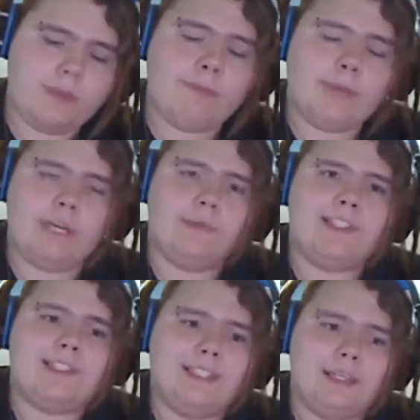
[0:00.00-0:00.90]
But it was
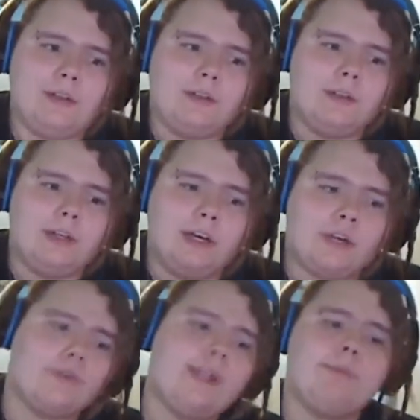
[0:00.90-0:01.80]
still a
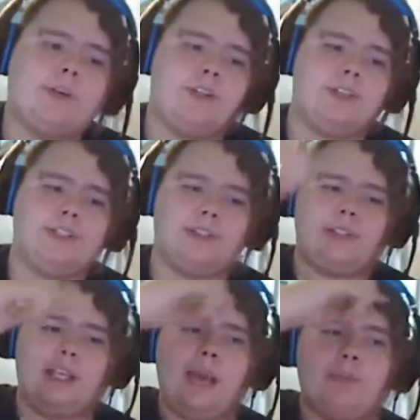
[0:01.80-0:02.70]
great purchase.
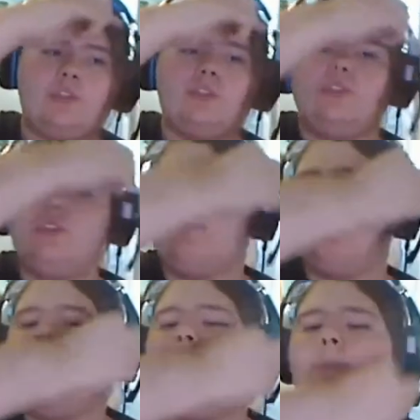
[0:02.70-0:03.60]
I'm
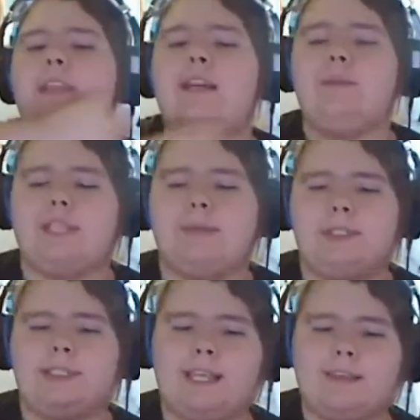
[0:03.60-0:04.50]
super happy that I was able
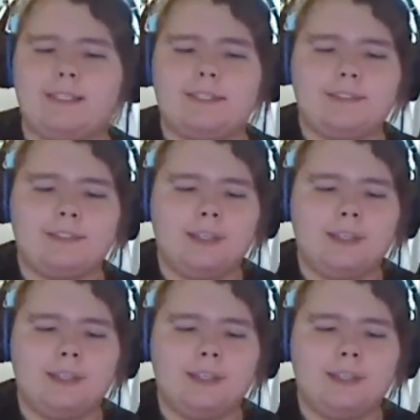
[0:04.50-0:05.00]
to get this.